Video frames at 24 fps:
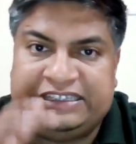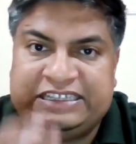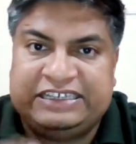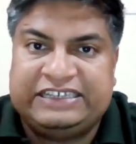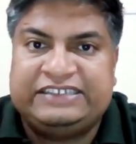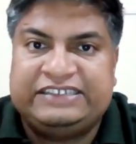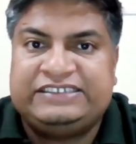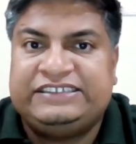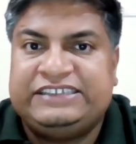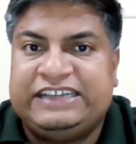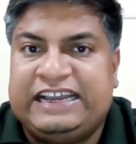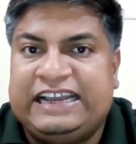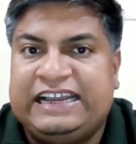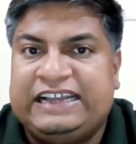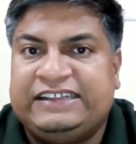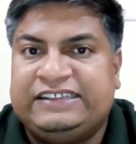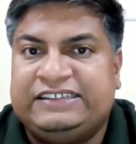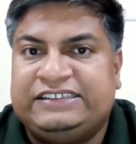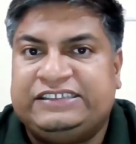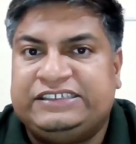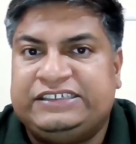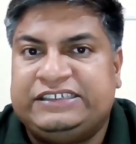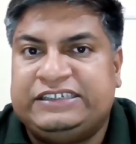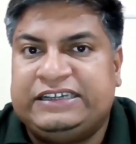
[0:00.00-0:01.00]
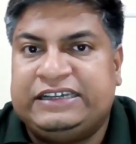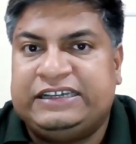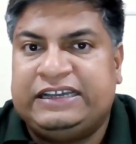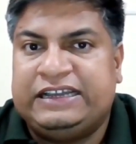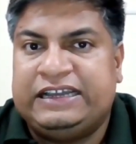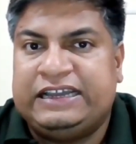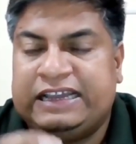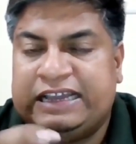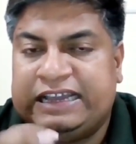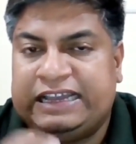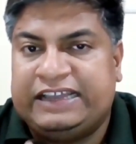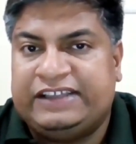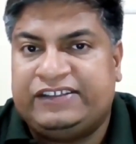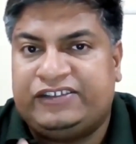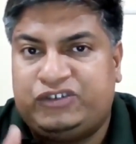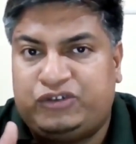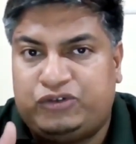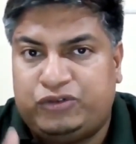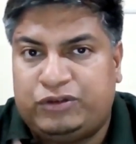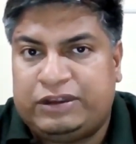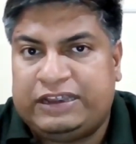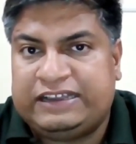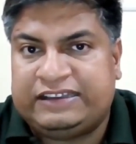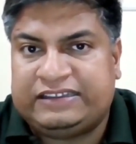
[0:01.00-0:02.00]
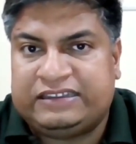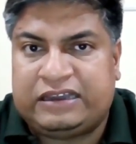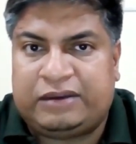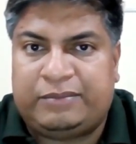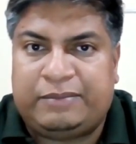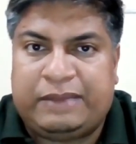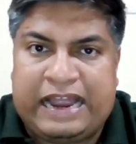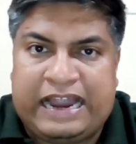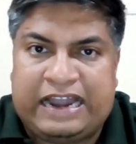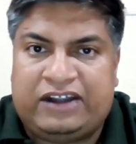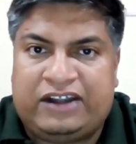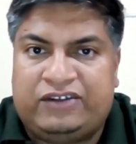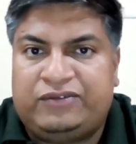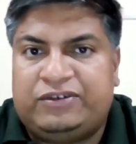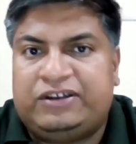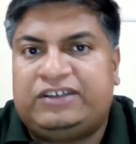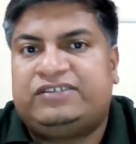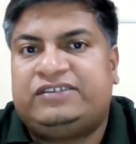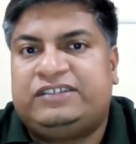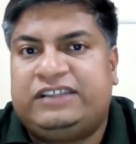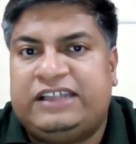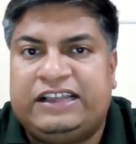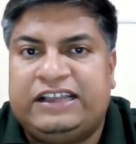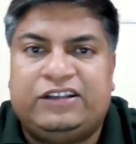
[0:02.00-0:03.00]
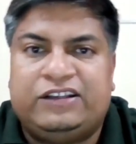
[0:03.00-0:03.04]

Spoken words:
this change is doing some adverse